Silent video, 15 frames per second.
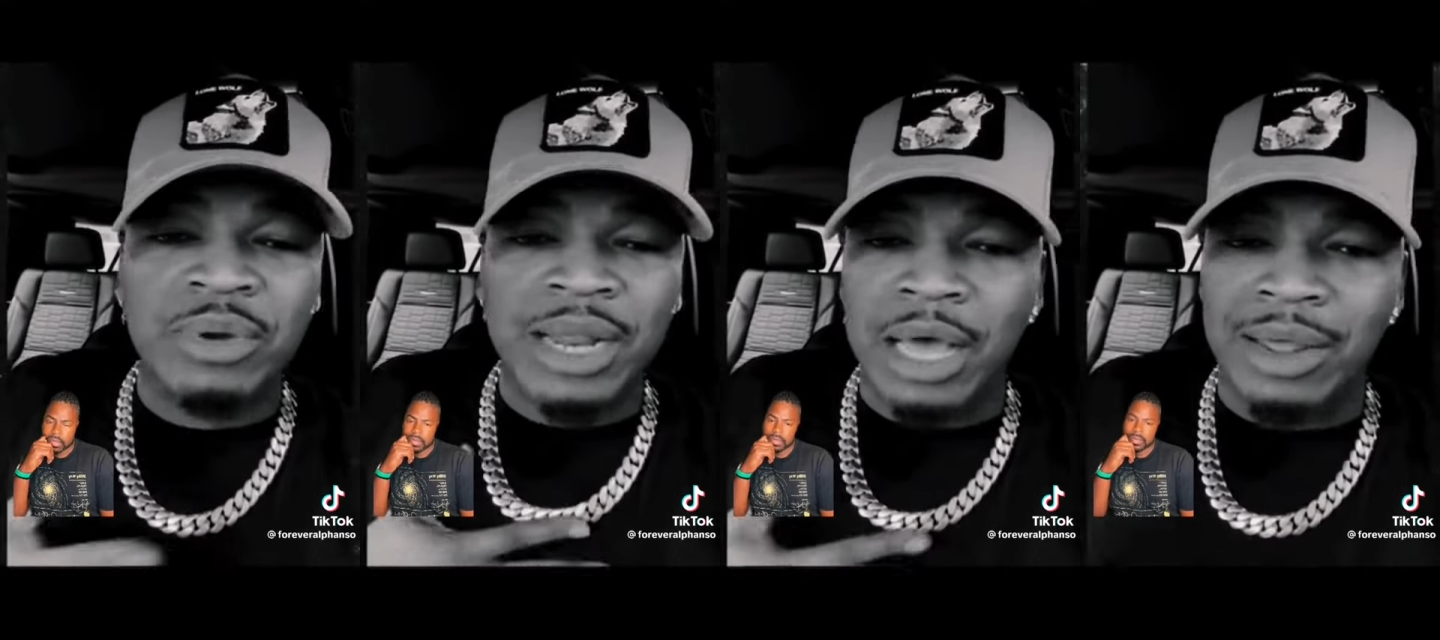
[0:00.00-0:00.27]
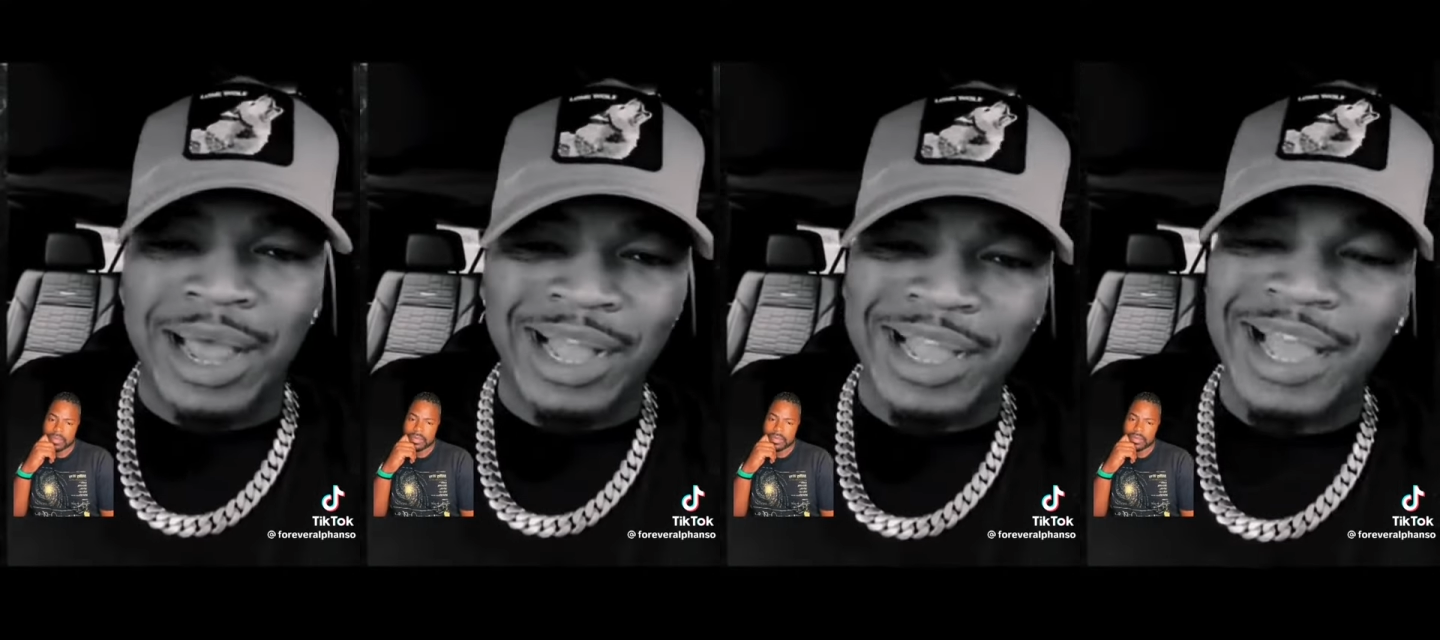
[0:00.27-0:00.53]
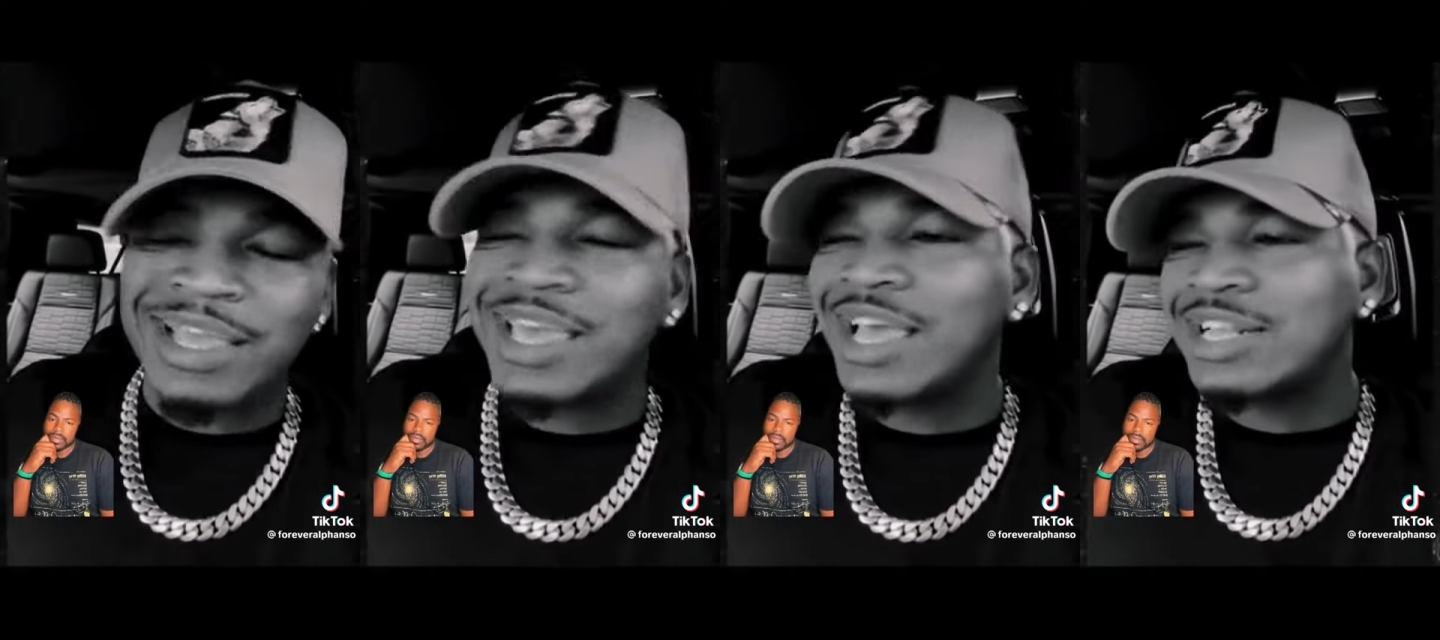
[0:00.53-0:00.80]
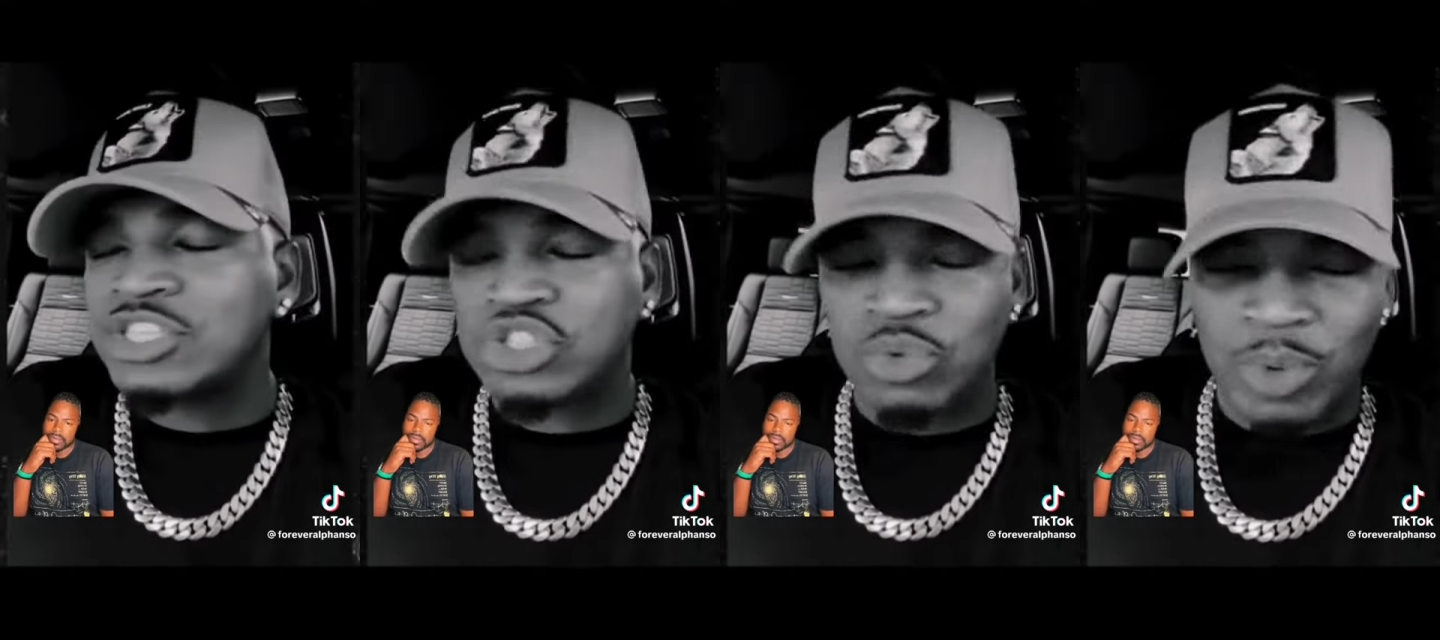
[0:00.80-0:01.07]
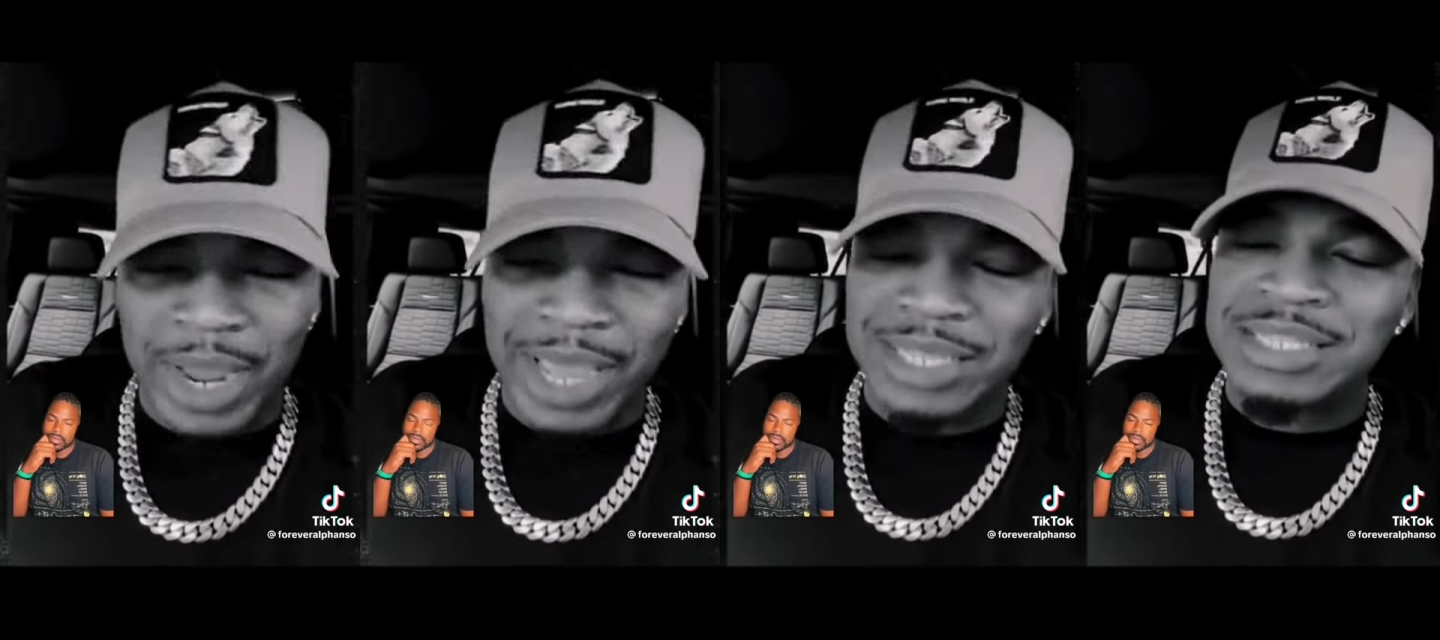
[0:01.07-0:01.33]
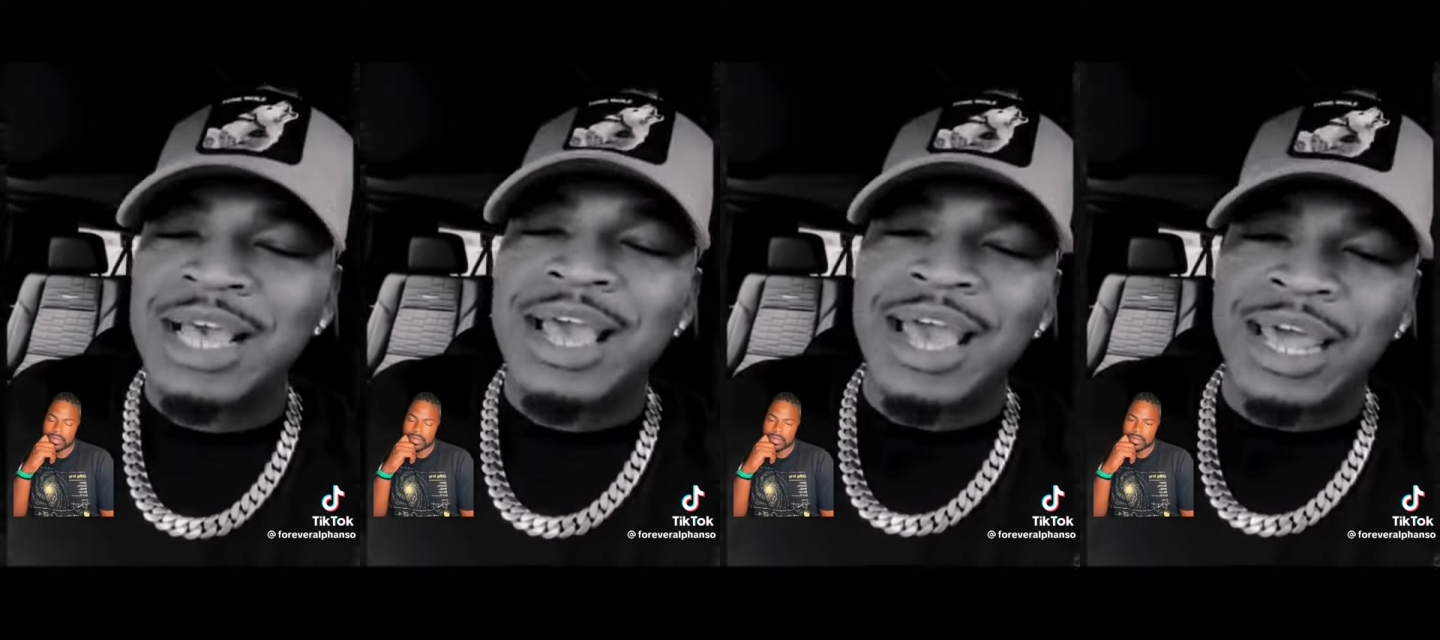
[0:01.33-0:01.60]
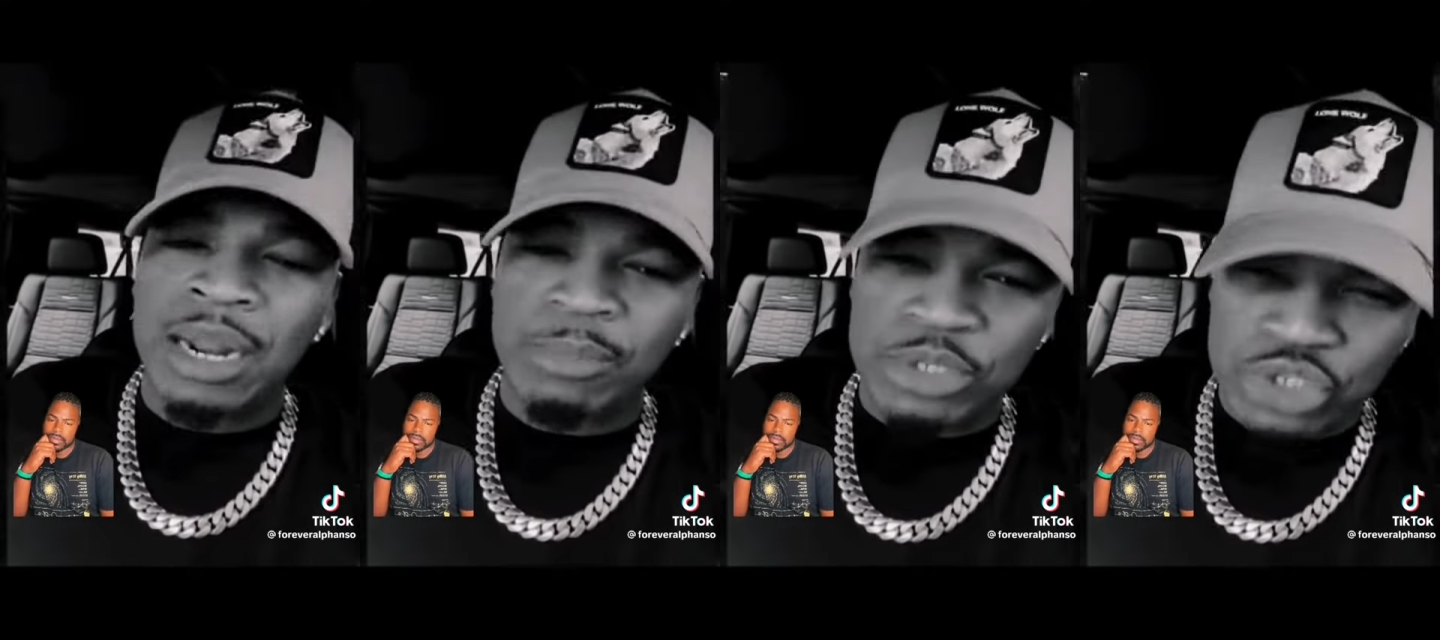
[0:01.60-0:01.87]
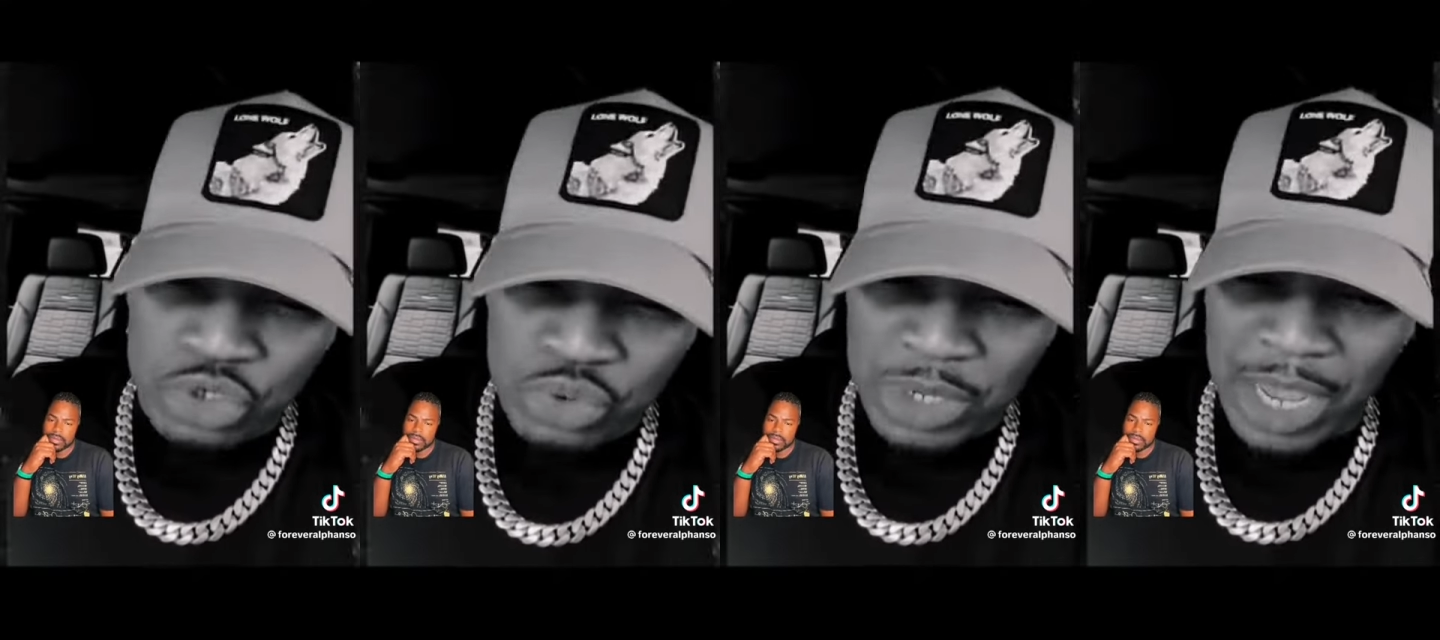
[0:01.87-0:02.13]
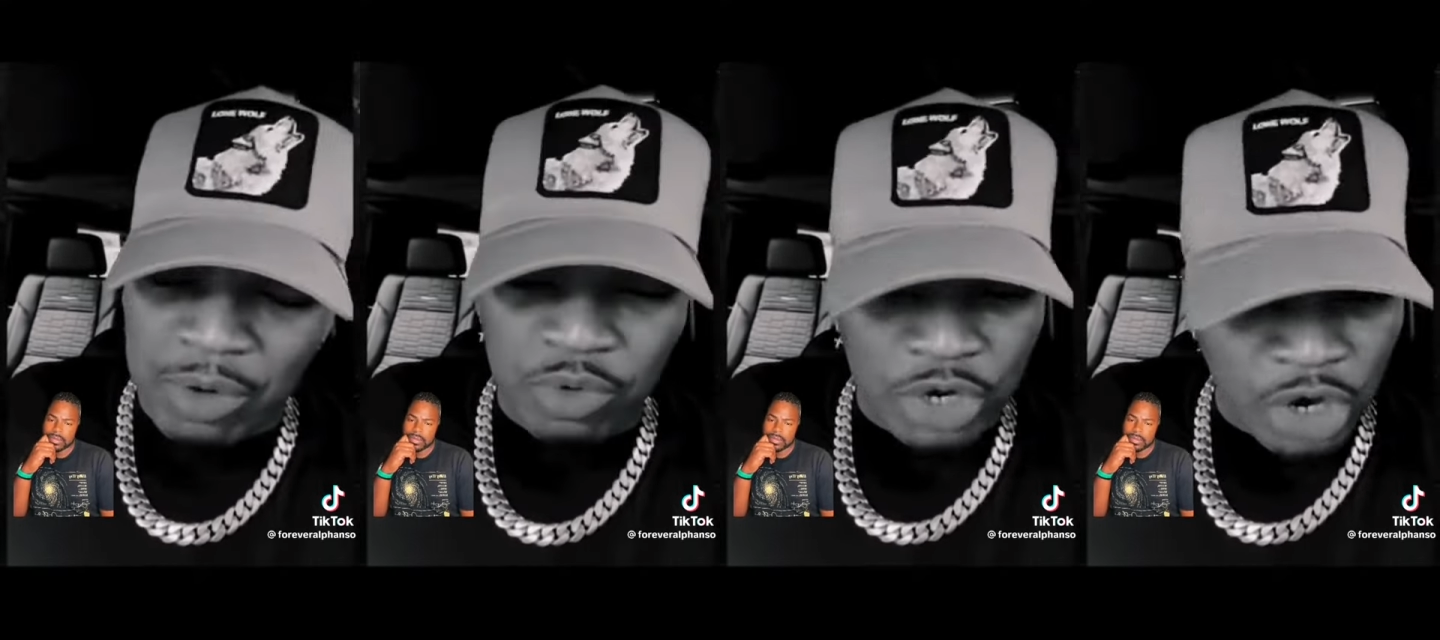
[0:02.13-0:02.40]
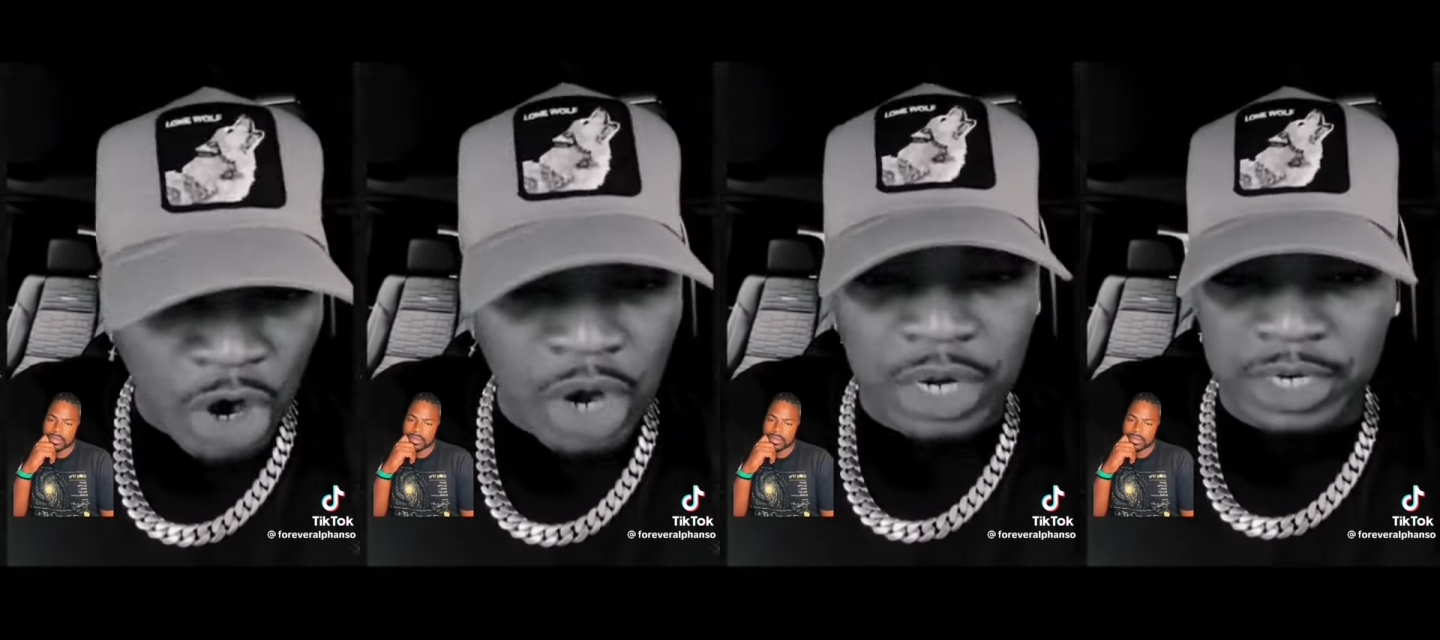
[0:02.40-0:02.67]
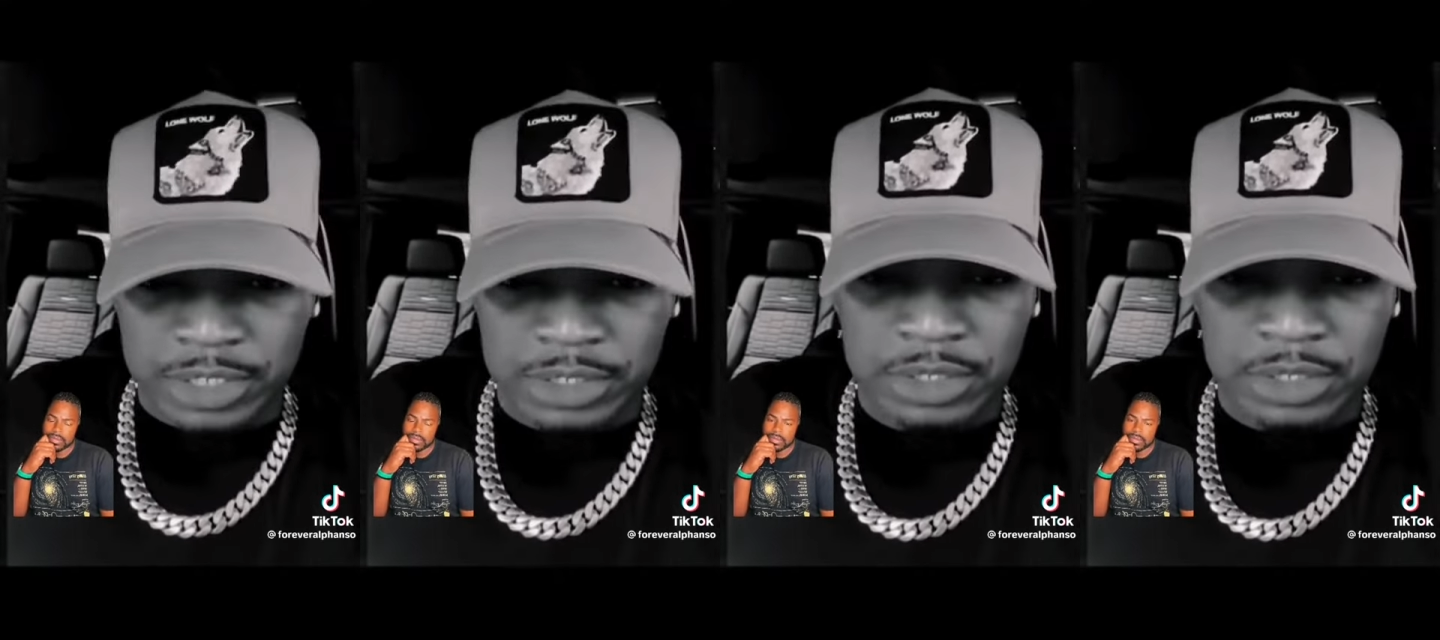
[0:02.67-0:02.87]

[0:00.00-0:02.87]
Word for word: I got kids to raise, and I'm going to do that regardless.